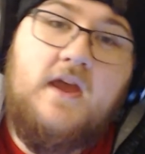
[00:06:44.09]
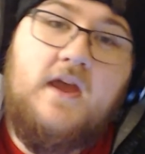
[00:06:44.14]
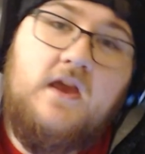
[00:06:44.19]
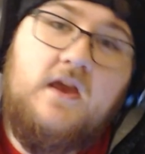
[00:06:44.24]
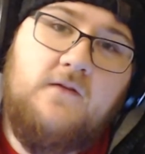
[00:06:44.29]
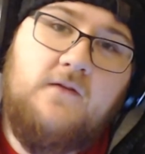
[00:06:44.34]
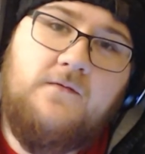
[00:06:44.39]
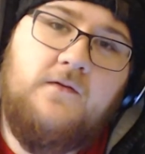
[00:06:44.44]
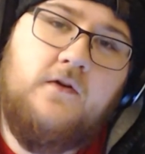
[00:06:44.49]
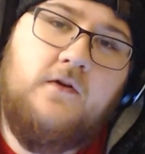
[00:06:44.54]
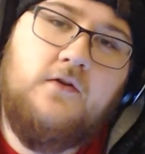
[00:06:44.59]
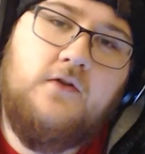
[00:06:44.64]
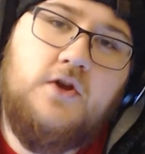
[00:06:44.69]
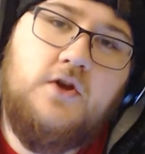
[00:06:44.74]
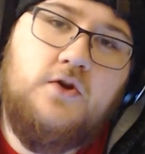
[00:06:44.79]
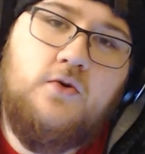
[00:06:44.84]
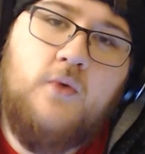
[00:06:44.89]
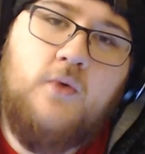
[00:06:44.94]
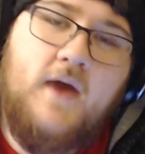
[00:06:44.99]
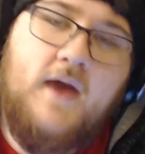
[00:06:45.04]
If you're
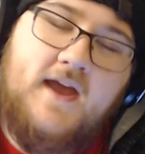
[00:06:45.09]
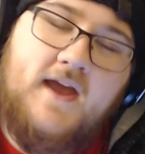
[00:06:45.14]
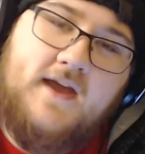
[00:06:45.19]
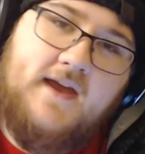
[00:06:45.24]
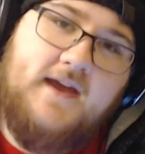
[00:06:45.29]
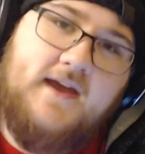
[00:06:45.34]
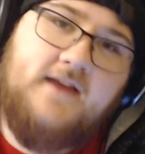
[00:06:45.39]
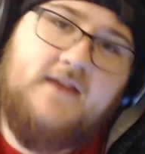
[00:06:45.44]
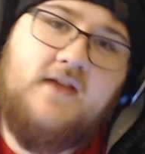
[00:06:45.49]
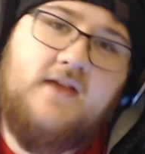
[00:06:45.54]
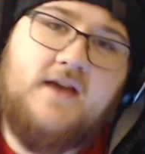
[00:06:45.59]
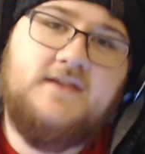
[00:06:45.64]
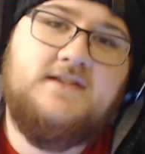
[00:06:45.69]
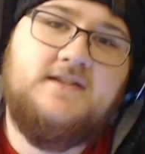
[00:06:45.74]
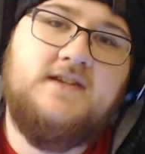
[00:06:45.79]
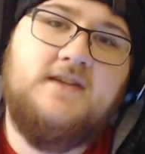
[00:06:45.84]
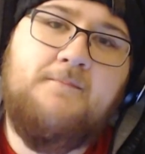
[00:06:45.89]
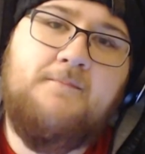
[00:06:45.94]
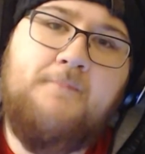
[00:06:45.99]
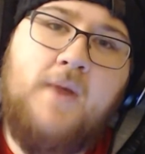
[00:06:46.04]
new, hit that
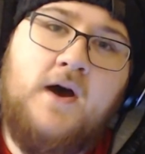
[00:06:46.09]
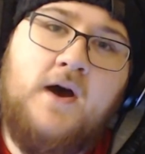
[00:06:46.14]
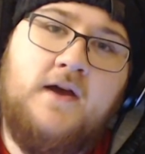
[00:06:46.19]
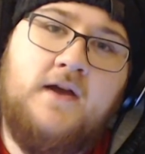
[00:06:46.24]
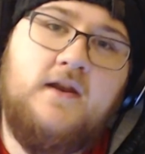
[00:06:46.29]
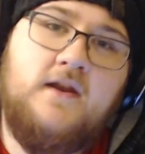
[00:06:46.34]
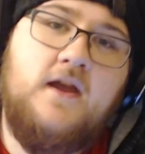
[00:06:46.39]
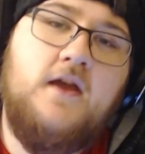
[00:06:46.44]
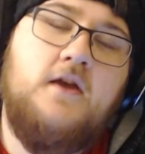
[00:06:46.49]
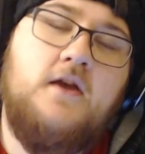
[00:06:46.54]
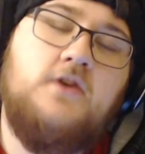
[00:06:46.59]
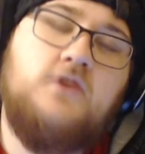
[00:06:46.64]
sub button,